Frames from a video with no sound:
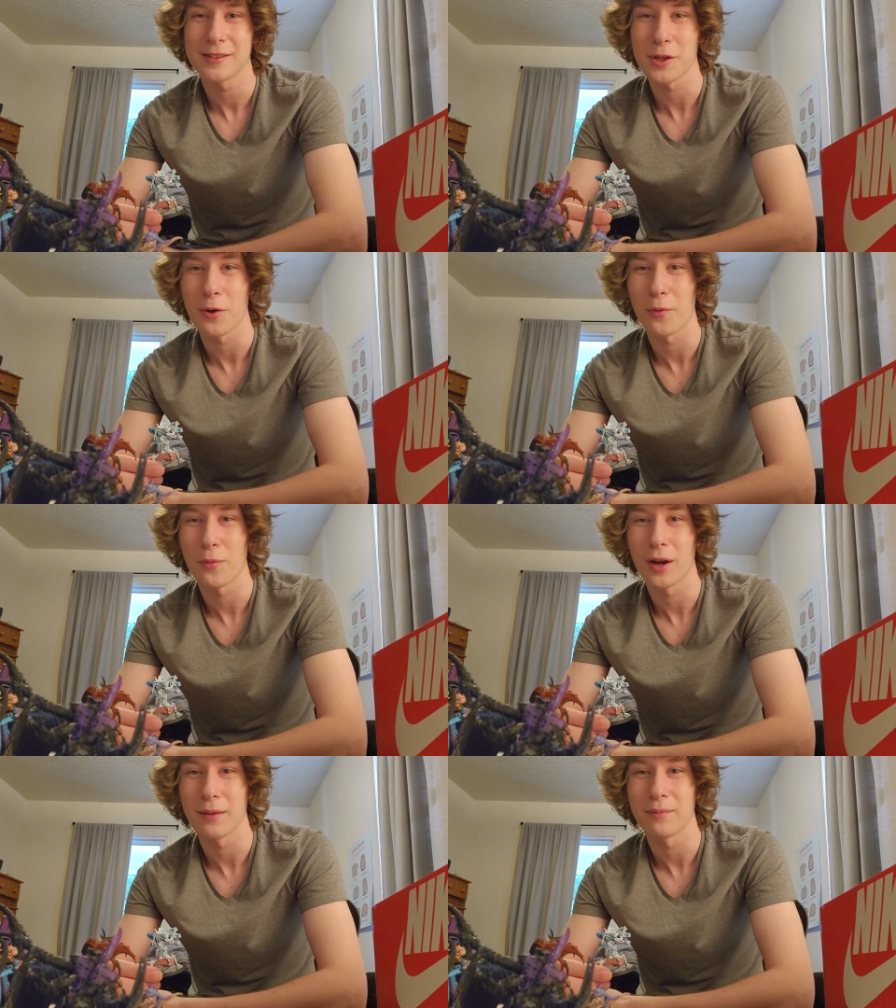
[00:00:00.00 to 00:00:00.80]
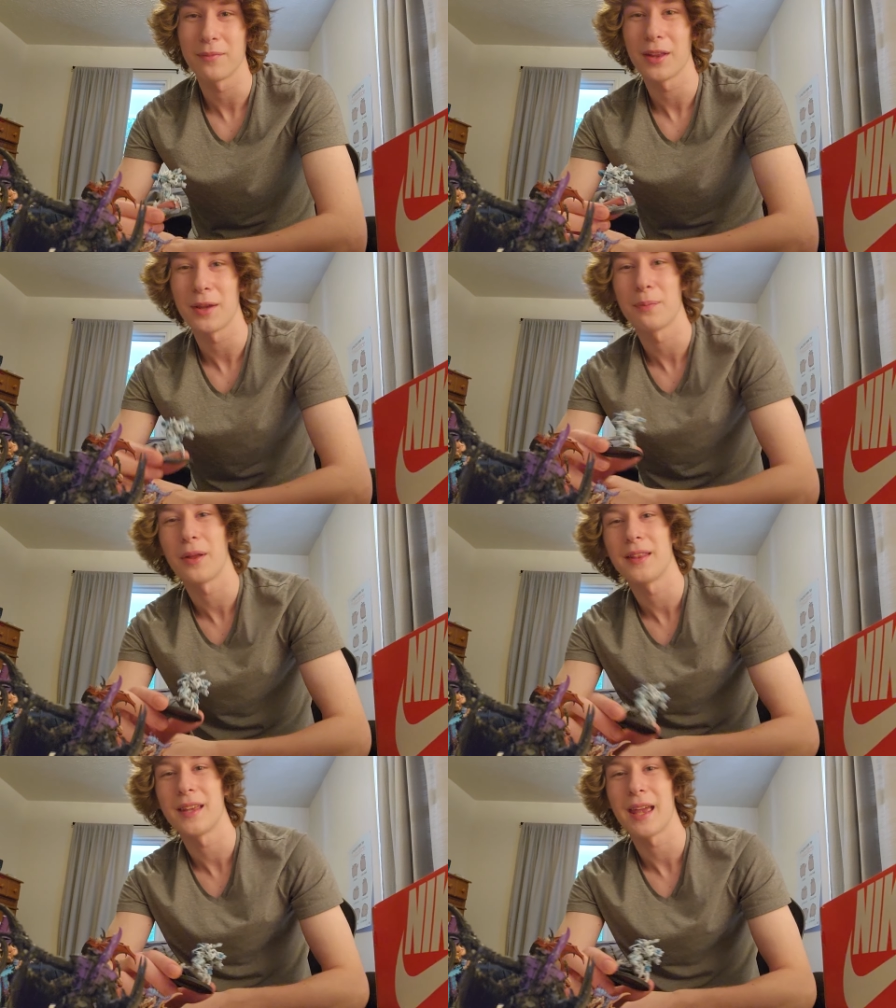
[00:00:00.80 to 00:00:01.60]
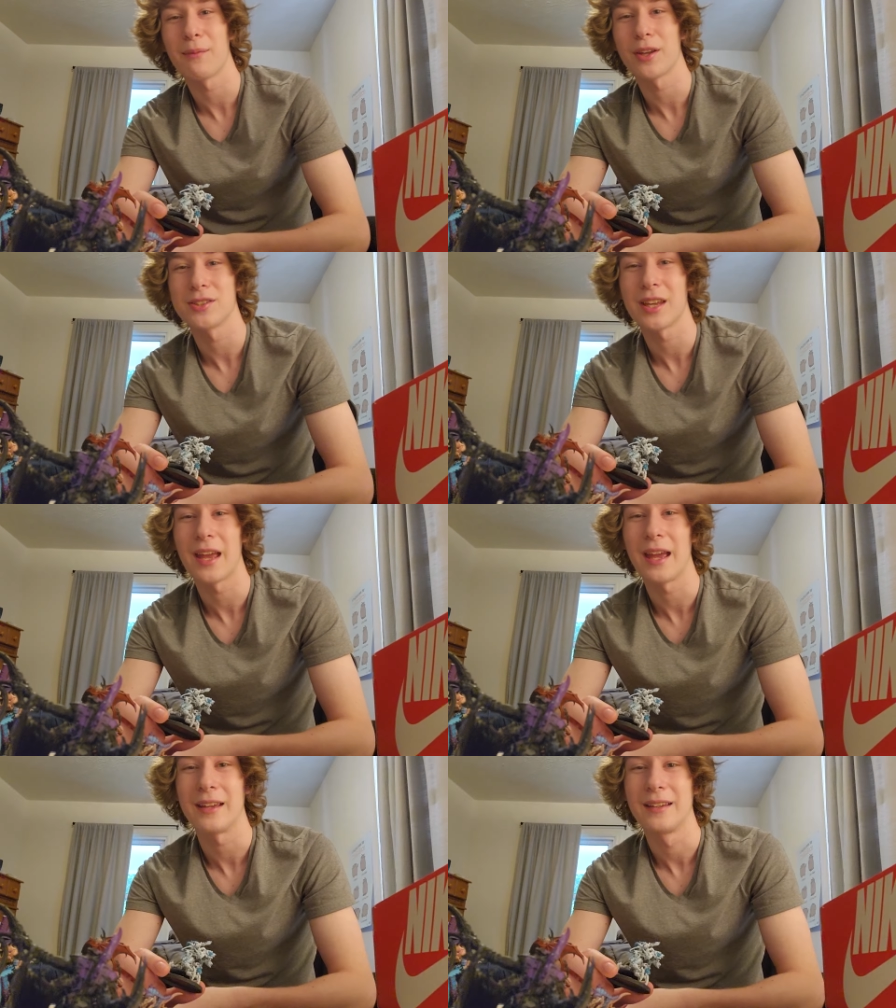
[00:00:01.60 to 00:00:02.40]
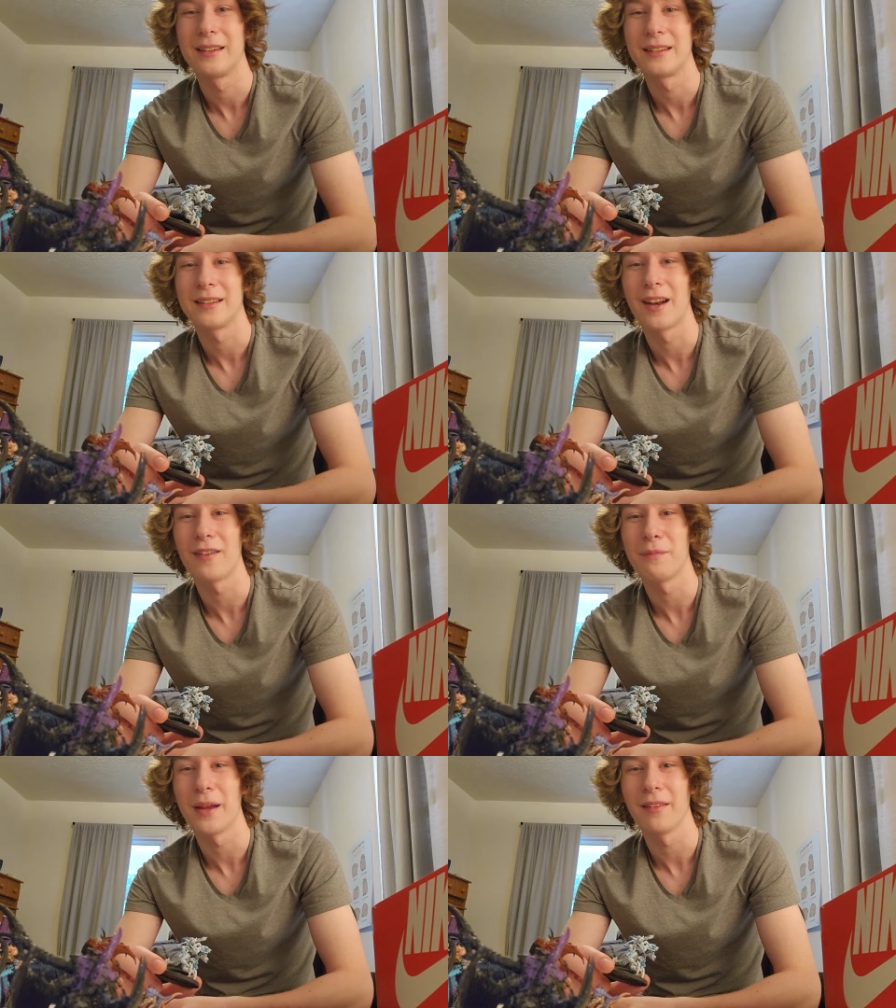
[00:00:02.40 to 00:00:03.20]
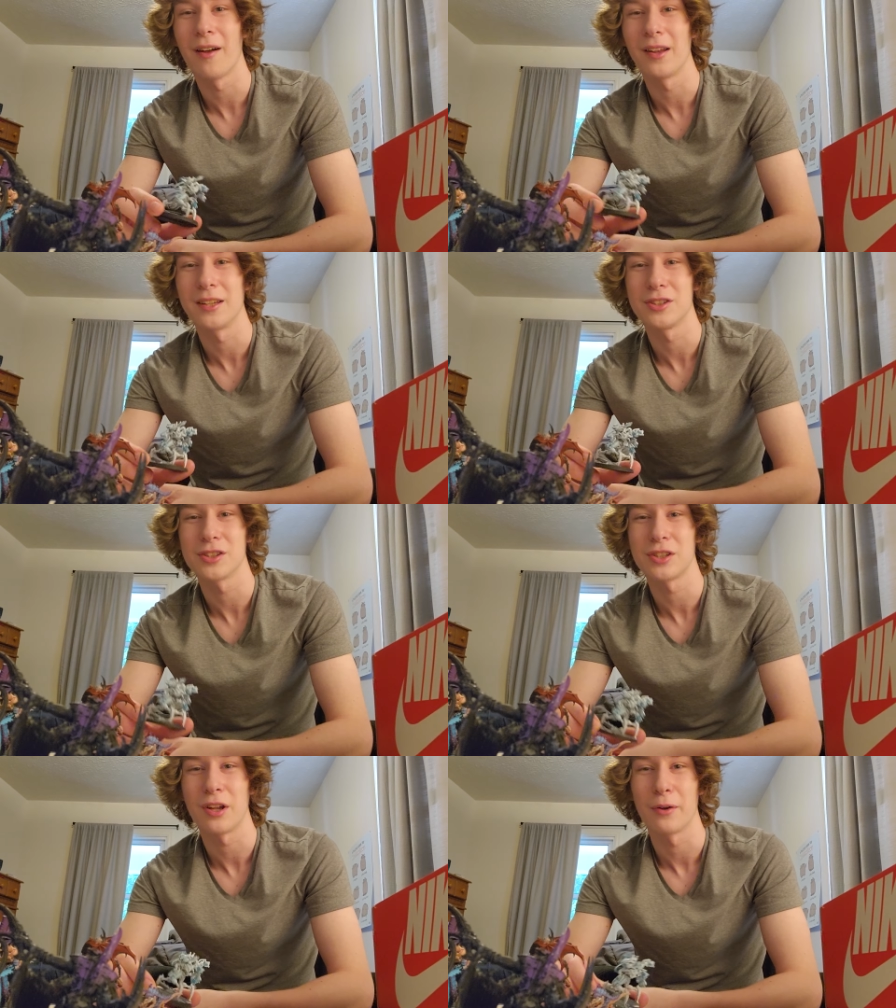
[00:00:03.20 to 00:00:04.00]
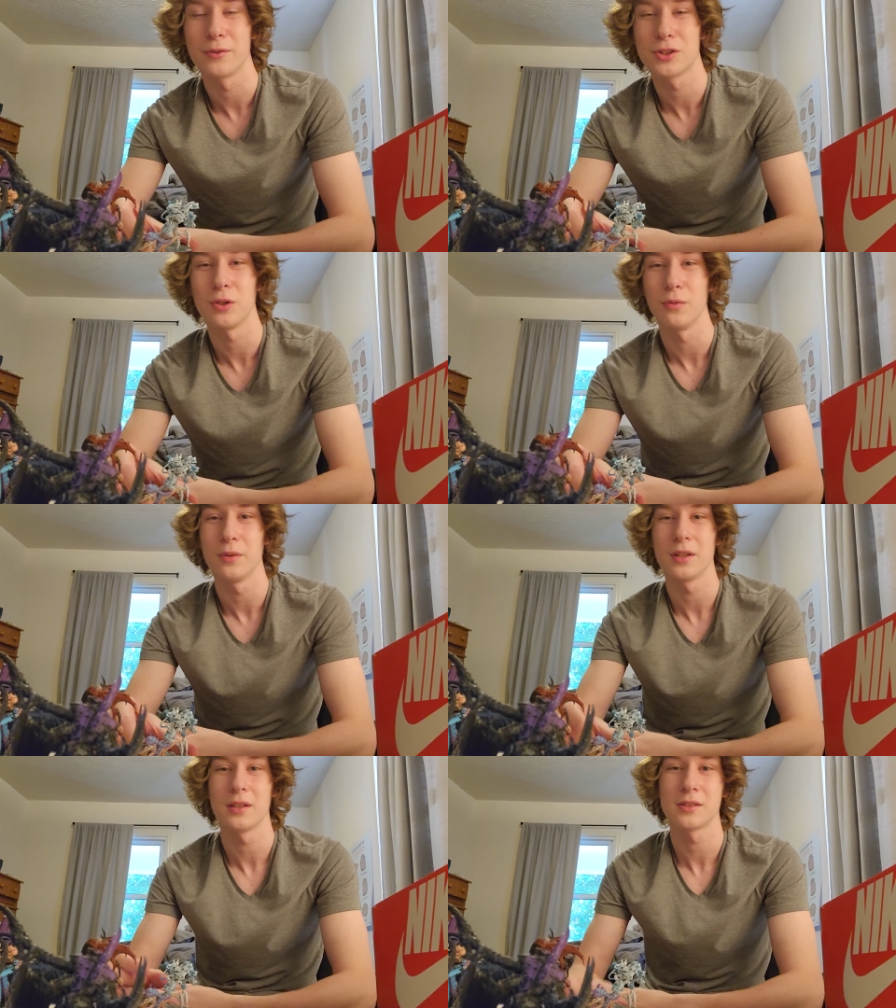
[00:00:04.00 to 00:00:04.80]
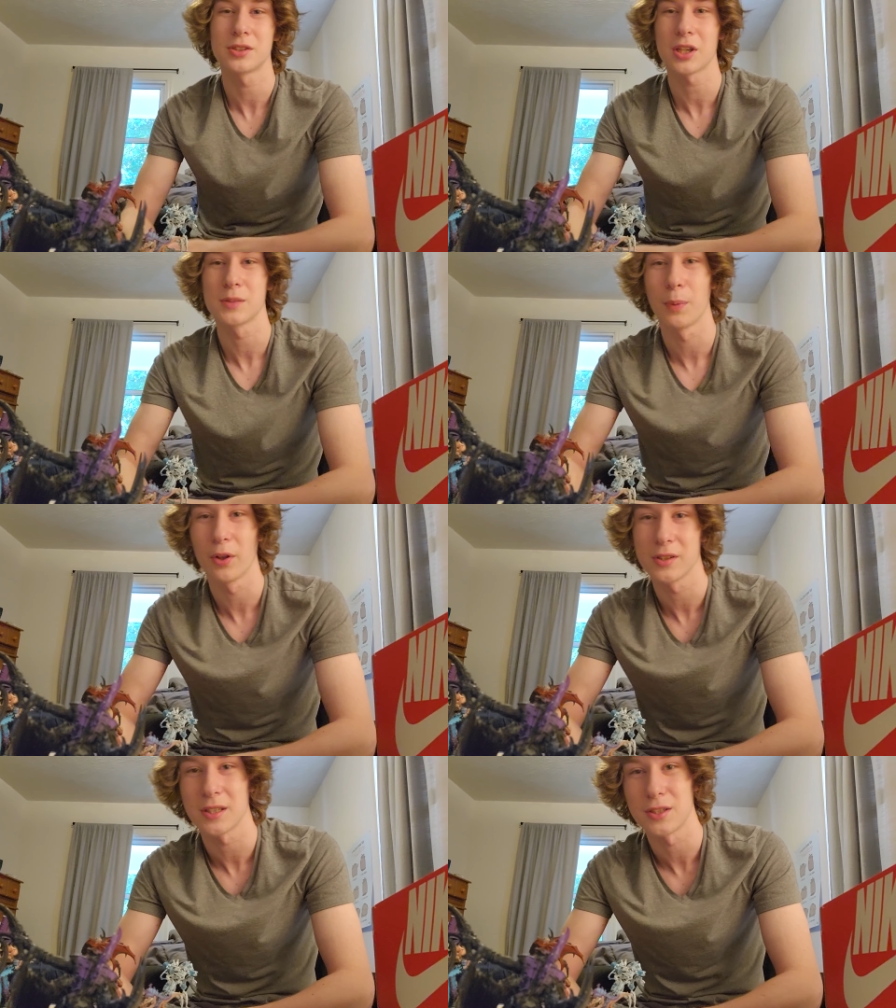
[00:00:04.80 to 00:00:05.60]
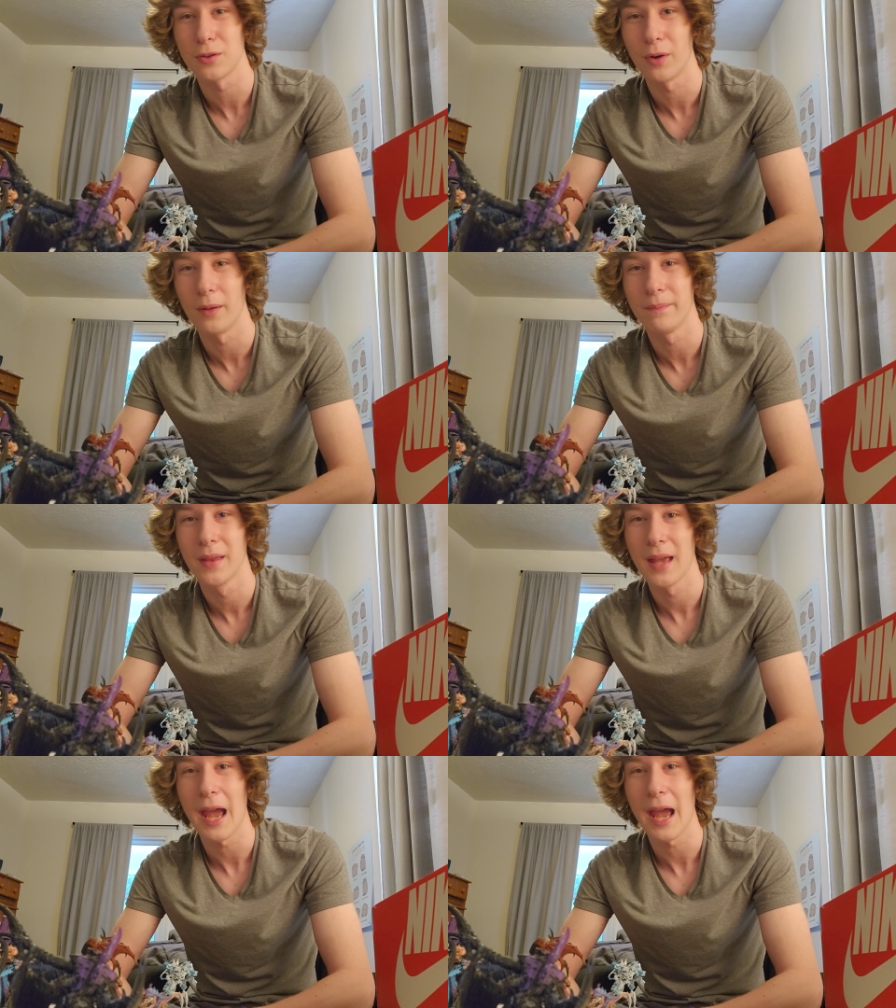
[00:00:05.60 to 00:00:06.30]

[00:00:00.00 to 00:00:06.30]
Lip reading: So when I'm like playing the game, I can say, hey, get off my lawn and just, you know, shoot 6 bullets into them.